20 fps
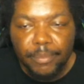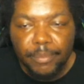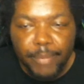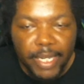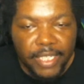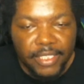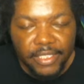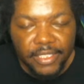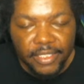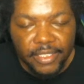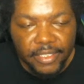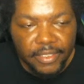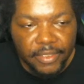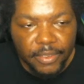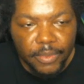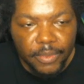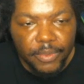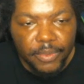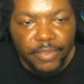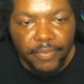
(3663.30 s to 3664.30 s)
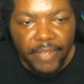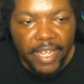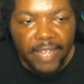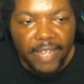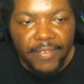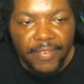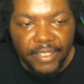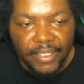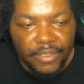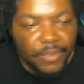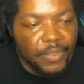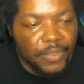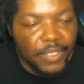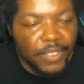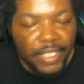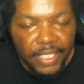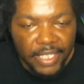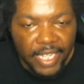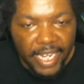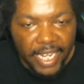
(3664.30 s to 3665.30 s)
minds to survive and you
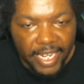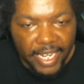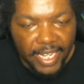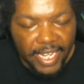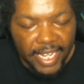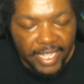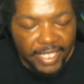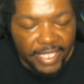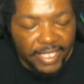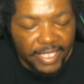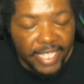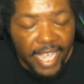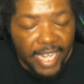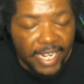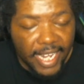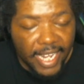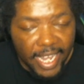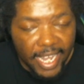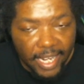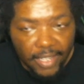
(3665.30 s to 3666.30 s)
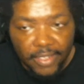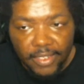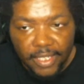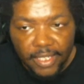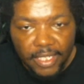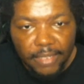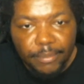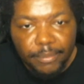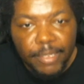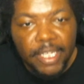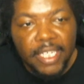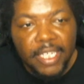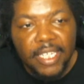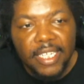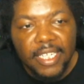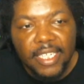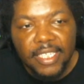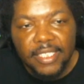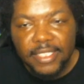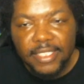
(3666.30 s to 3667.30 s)
can't handle him,
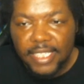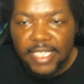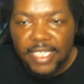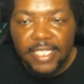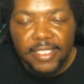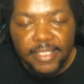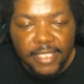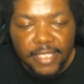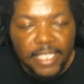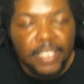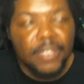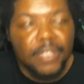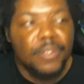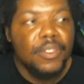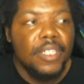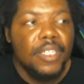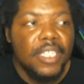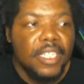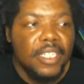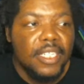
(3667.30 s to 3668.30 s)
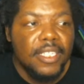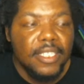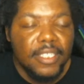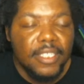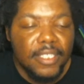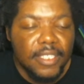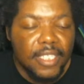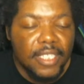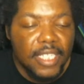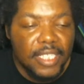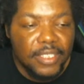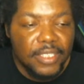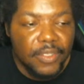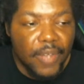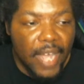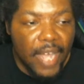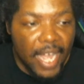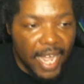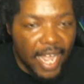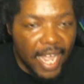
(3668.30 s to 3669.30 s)
send a signal
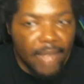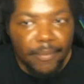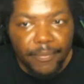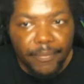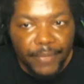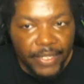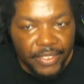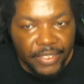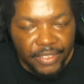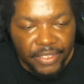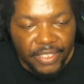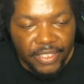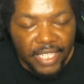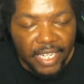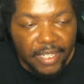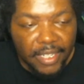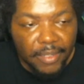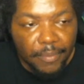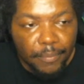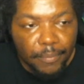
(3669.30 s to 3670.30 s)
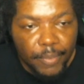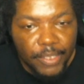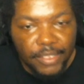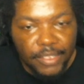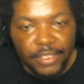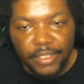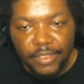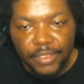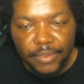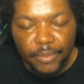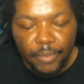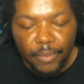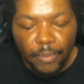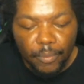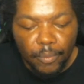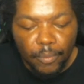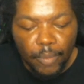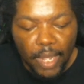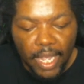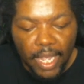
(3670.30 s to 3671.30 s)
so I will finish the job. Which is
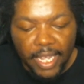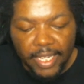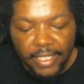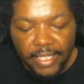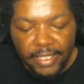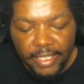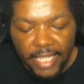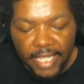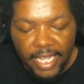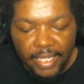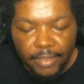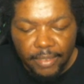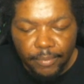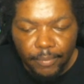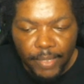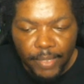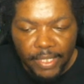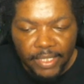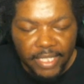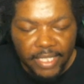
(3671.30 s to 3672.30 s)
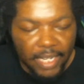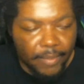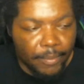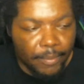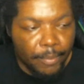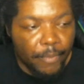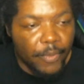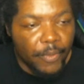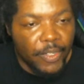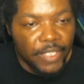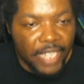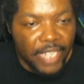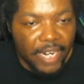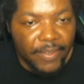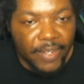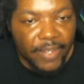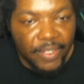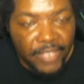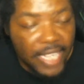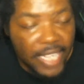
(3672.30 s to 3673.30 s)
why, like, when before
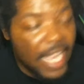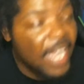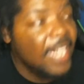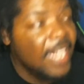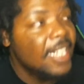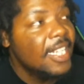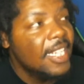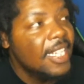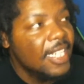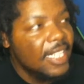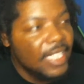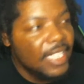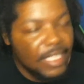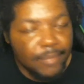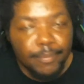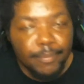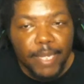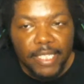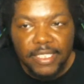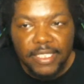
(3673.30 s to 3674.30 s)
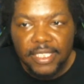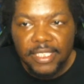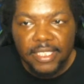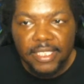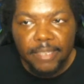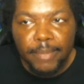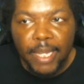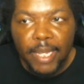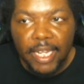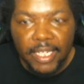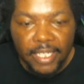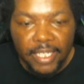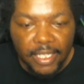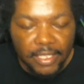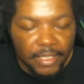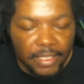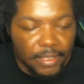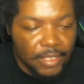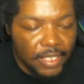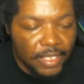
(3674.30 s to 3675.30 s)
Tyrell died, he mentions about
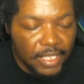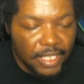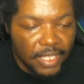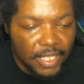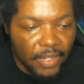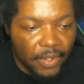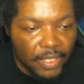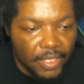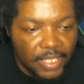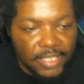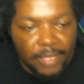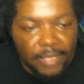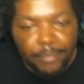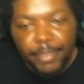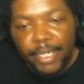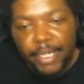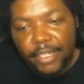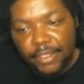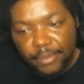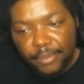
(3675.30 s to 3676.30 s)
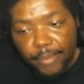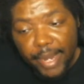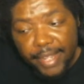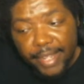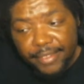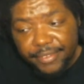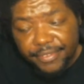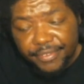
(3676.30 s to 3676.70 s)
another, or at least a bigger threat,